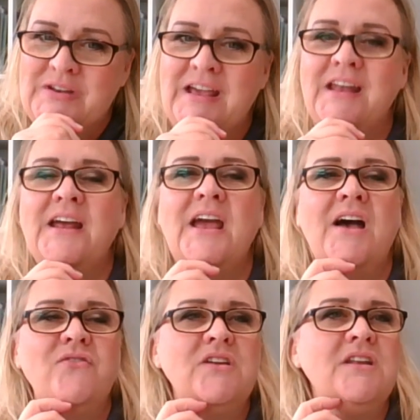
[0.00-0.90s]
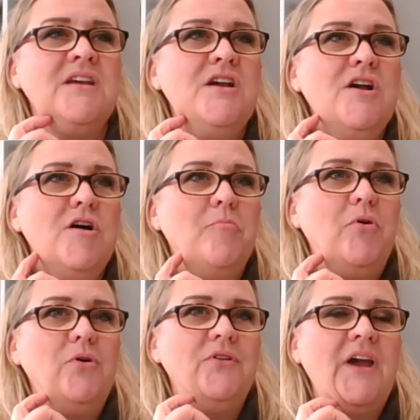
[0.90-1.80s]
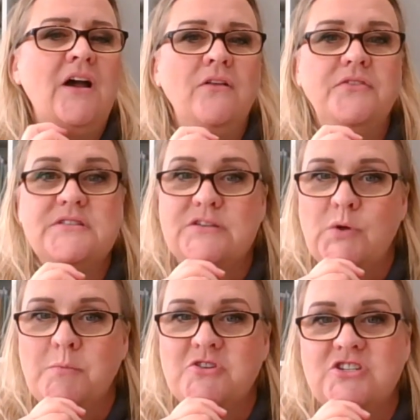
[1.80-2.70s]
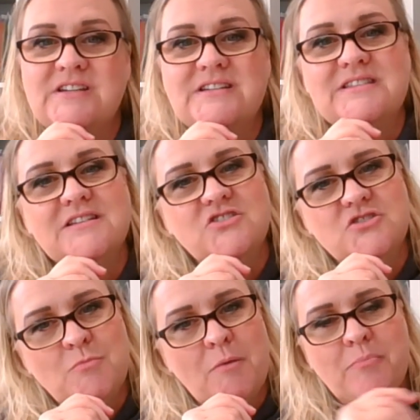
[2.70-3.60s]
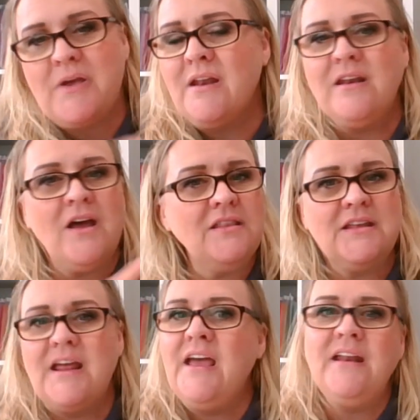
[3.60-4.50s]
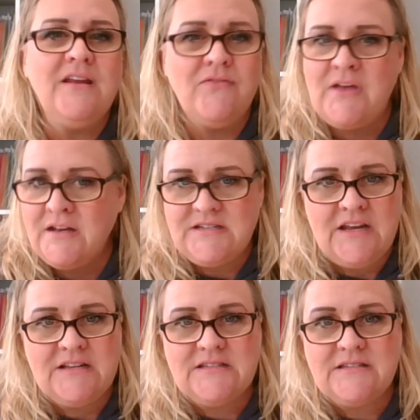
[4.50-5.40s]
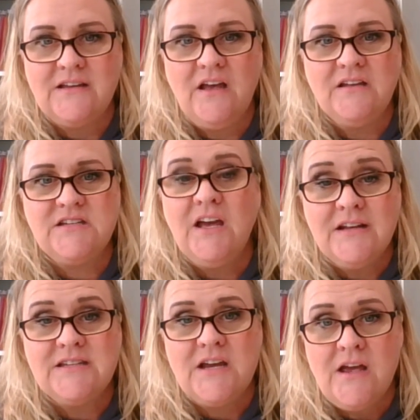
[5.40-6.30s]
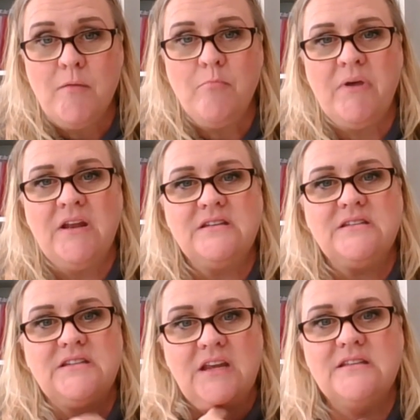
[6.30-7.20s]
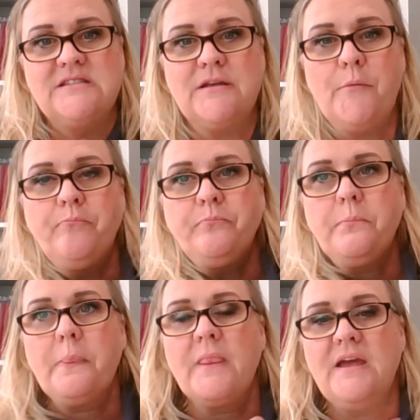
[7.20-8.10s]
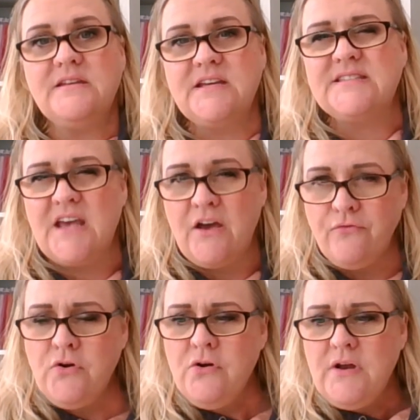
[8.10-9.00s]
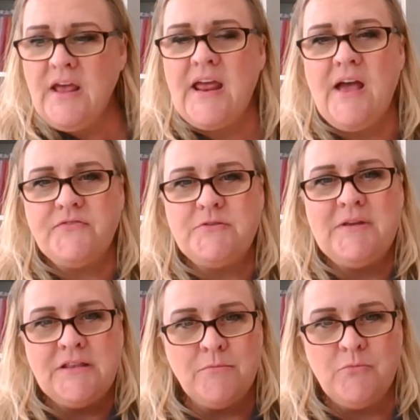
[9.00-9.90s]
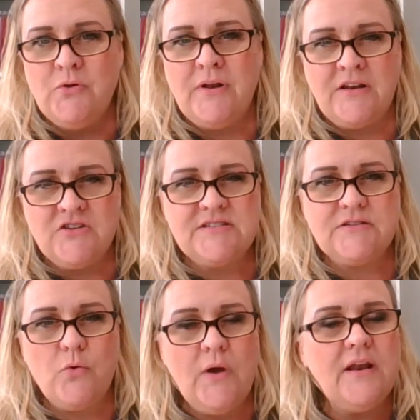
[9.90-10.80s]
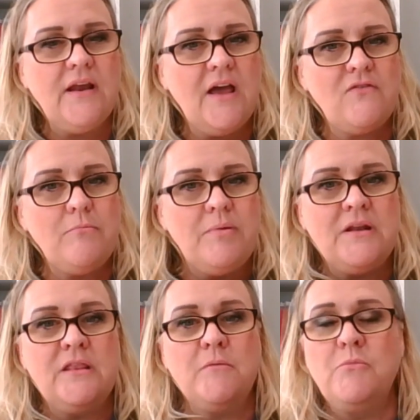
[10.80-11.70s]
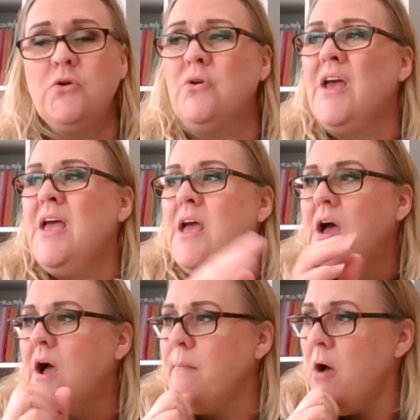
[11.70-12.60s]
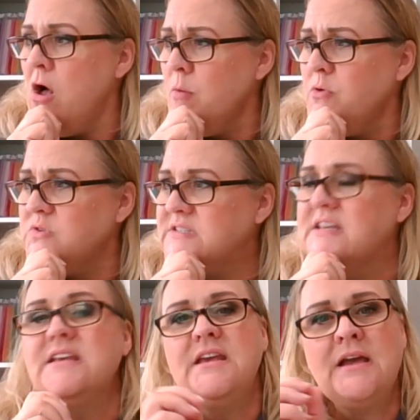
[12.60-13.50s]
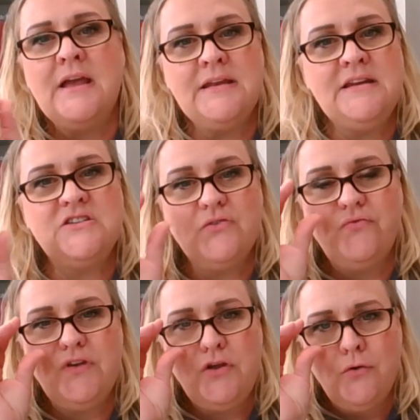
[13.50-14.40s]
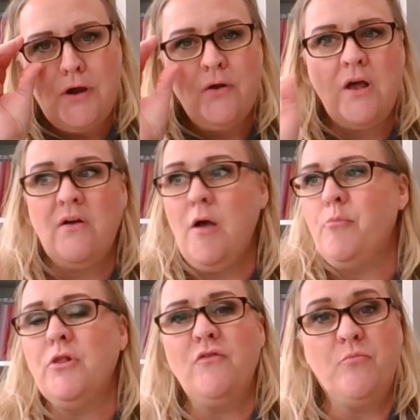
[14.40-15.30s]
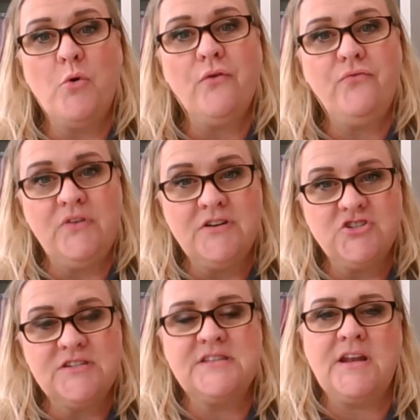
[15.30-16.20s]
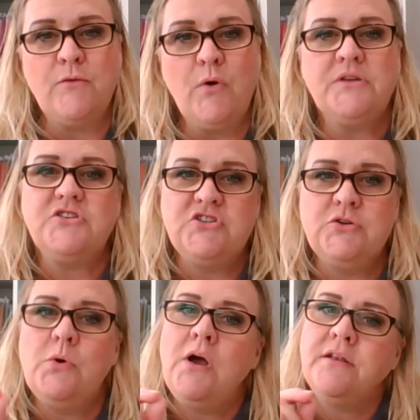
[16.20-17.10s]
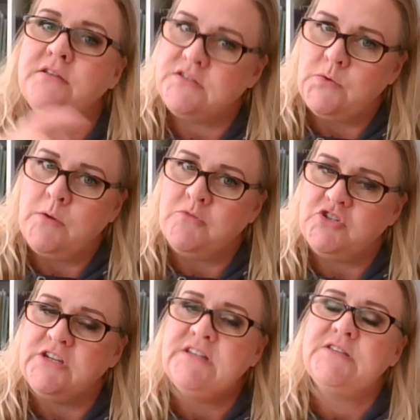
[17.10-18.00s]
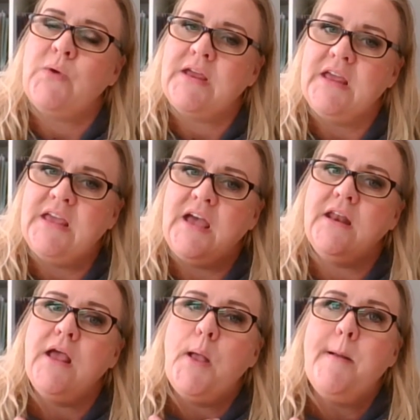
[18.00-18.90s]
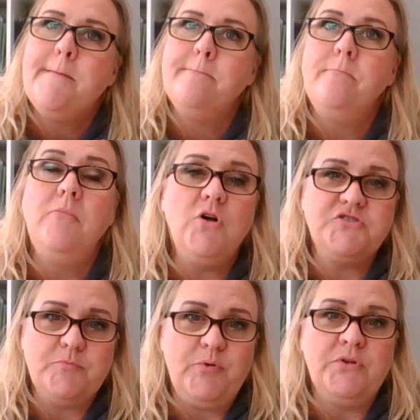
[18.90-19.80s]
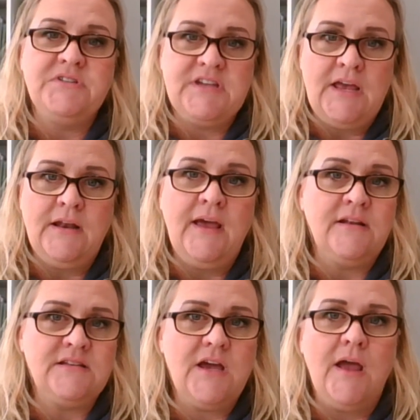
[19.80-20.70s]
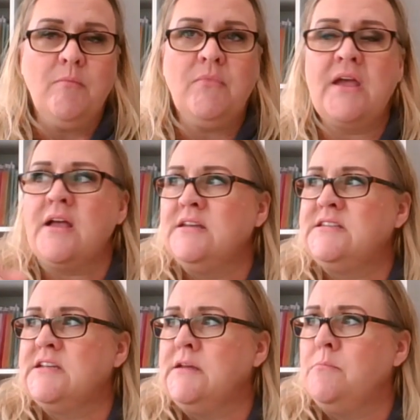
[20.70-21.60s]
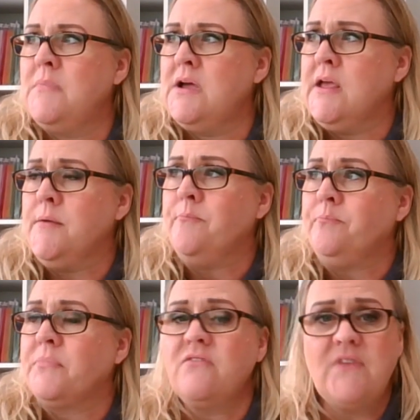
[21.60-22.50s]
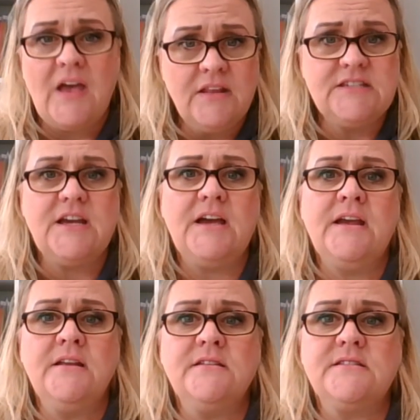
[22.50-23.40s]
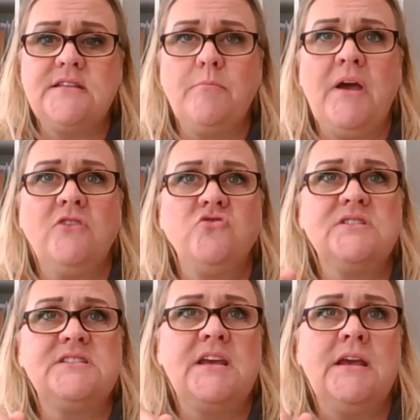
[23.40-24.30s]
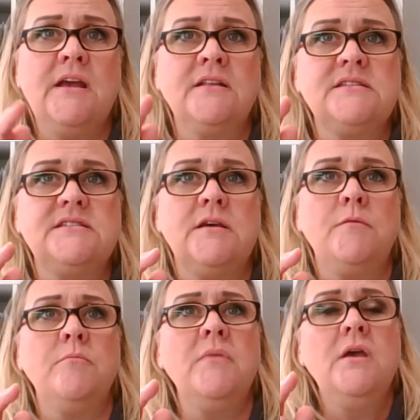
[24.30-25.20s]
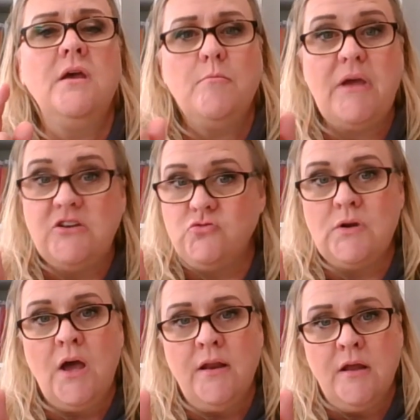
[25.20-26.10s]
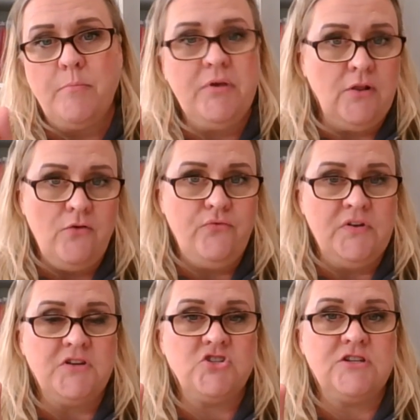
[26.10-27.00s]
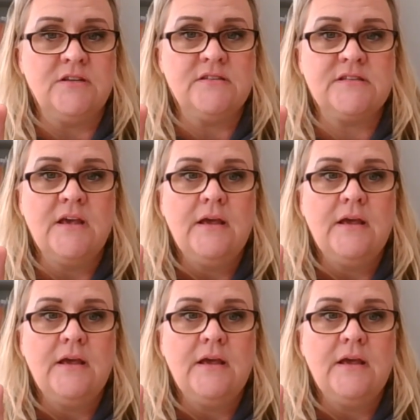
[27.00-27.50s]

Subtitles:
yet. I haven't pulled out the sewing machine to stitch them up yet. Not that any of that takes a ton of time, but it takes it takes effort, and I have to be in the mood, and I just quite haven't been in the mood. I'm almost thinking I need to figure out a couple of more finishes that I want to do on the sewing machine so I can get multiple done at a time. Like I did my Valentine's, St. Patrick's Day, and some patriotic pillow finishes